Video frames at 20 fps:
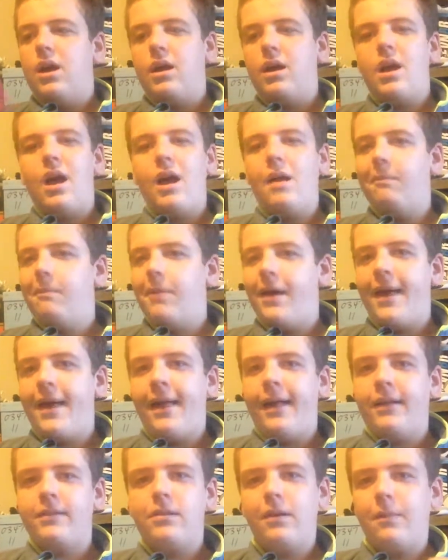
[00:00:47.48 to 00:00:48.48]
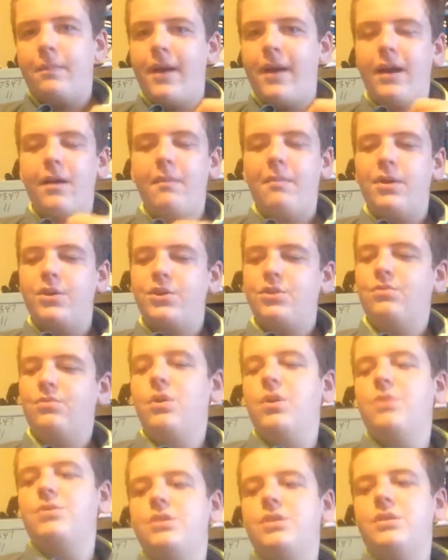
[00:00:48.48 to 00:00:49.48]
compact. You can pack a bunch of
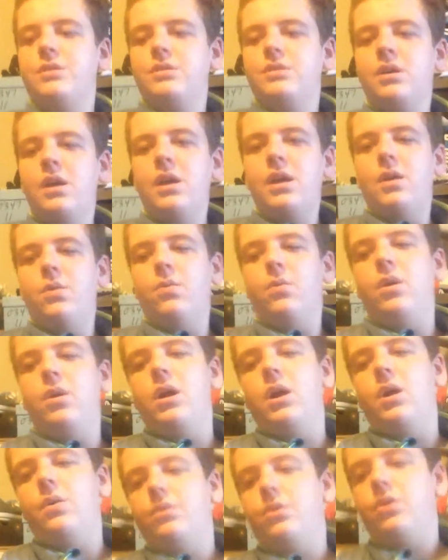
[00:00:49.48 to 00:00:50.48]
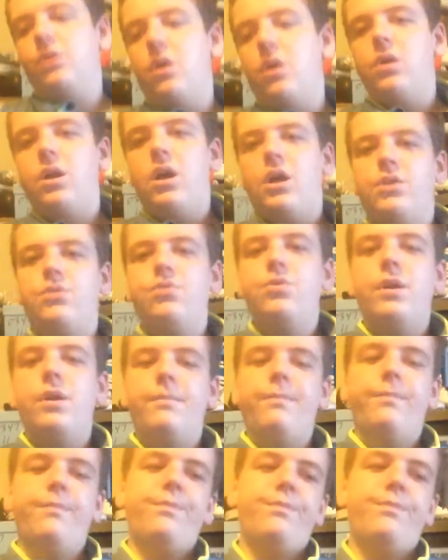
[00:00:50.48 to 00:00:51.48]
Roshes when you're going on a trip.